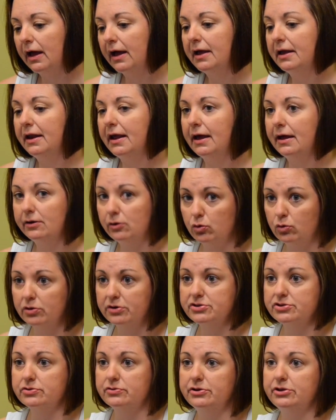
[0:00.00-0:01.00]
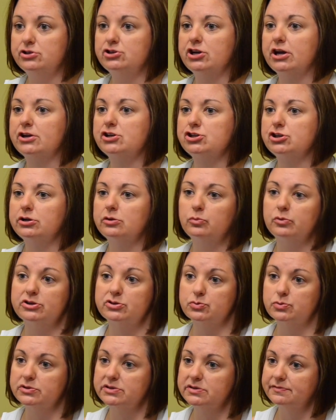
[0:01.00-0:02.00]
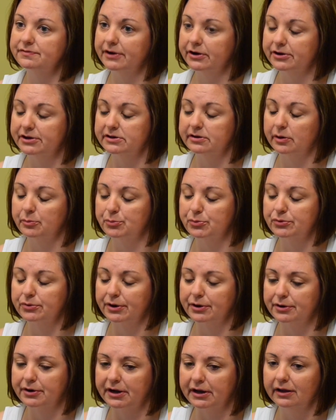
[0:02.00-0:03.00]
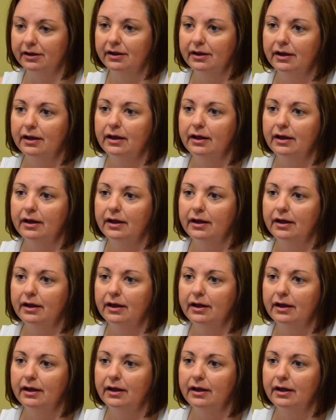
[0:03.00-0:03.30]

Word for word: I had had a cortisone injection, which was very temporary,